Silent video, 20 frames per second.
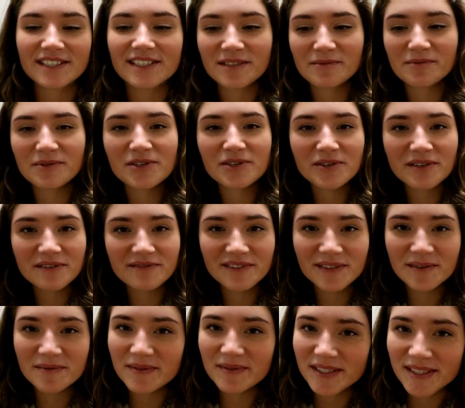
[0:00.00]
Some short
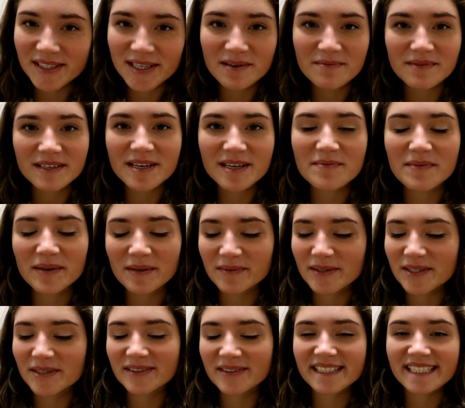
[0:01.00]
films are coming up. I'm
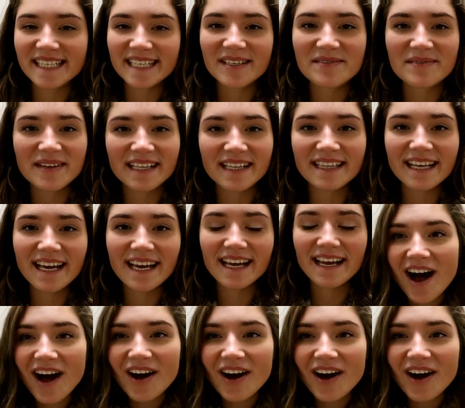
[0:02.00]
so excited about that.